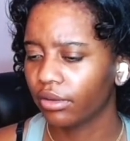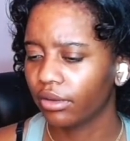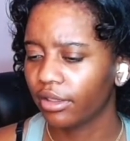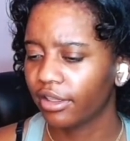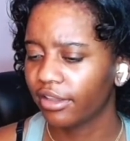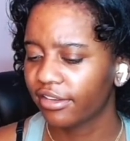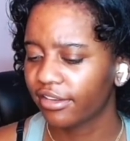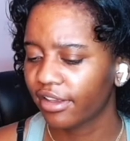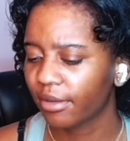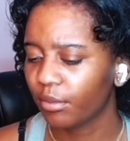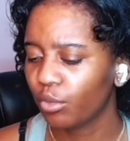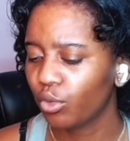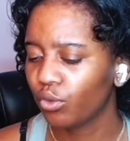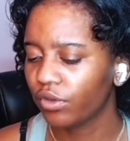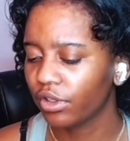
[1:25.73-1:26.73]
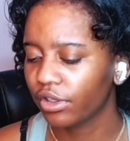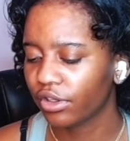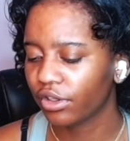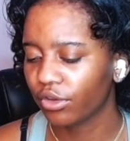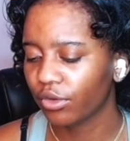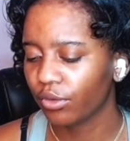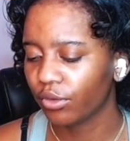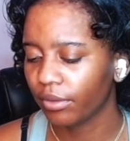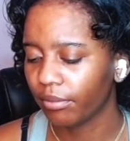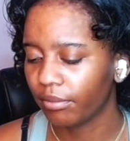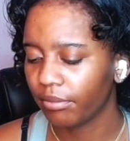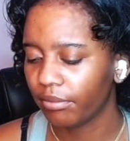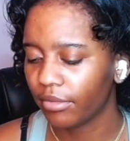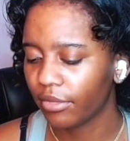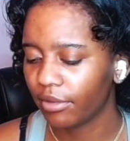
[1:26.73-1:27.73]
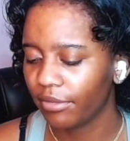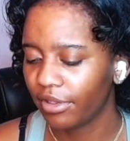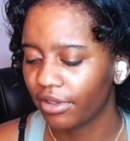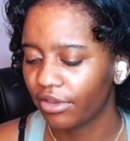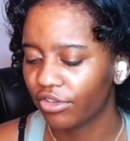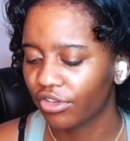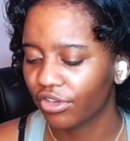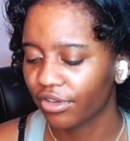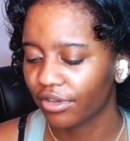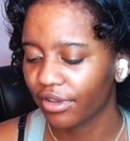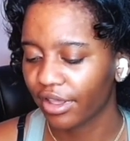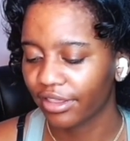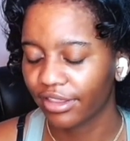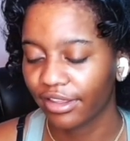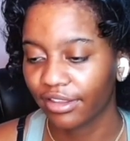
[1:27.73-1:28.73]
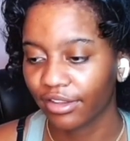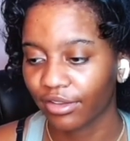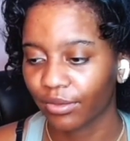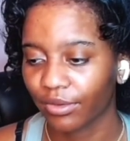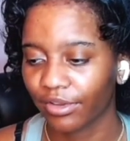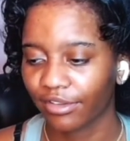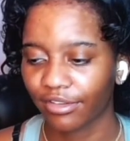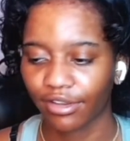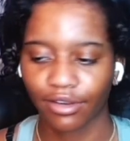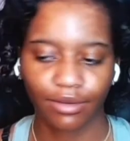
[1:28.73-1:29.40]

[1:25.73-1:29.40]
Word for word: Did he say move look, you a, a bitch? I think that's what he said.